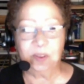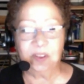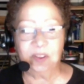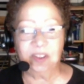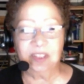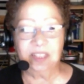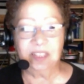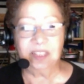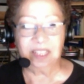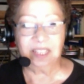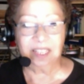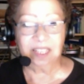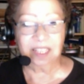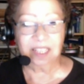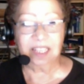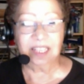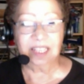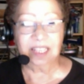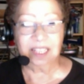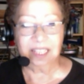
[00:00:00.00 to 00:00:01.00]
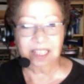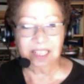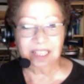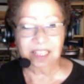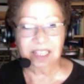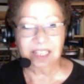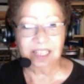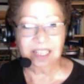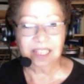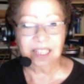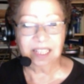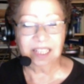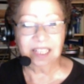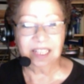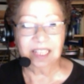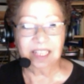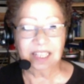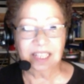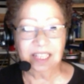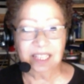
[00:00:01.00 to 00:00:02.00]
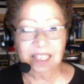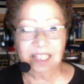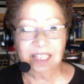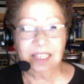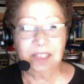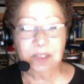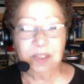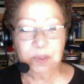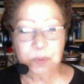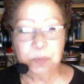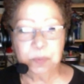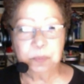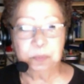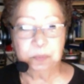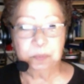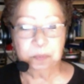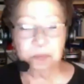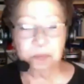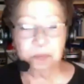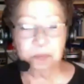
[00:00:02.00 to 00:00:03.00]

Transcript: simple like that. But